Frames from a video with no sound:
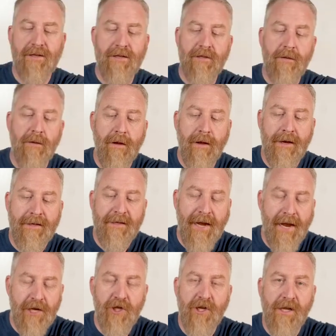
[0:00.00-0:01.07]
is
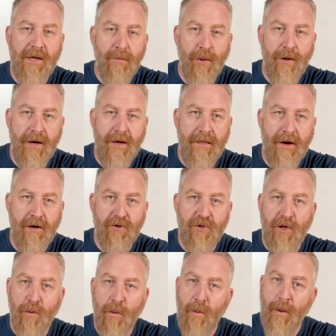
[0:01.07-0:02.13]
intentionally put in there
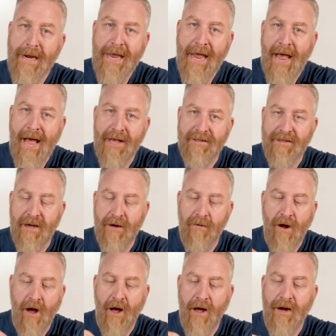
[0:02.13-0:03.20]
so that when we cast that
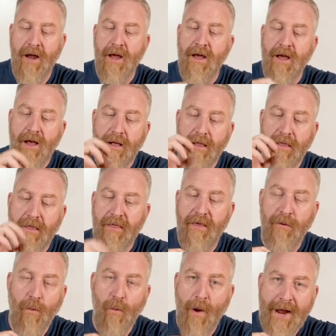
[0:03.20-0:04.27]
rod,
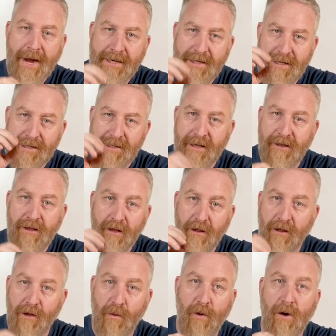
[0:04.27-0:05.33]
the weight is in the
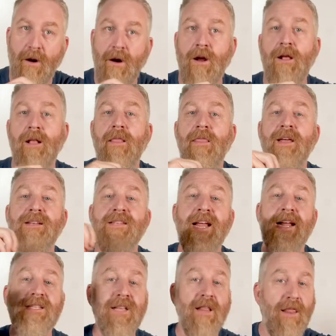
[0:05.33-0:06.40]
lure that
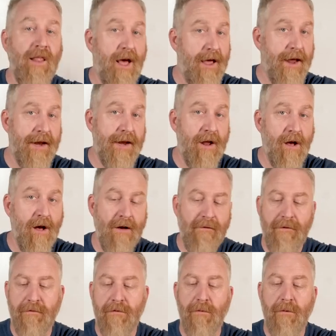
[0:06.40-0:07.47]
takes a line off
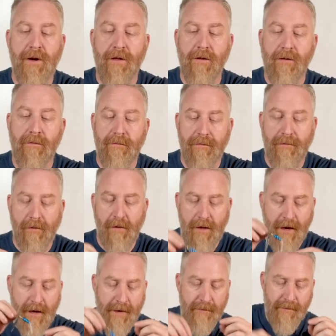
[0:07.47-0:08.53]
of the reel,
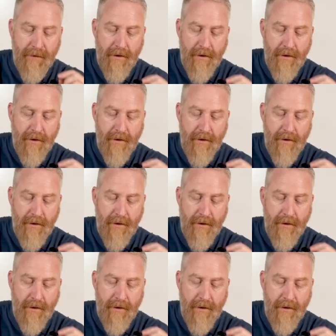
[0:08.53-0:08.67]
okay?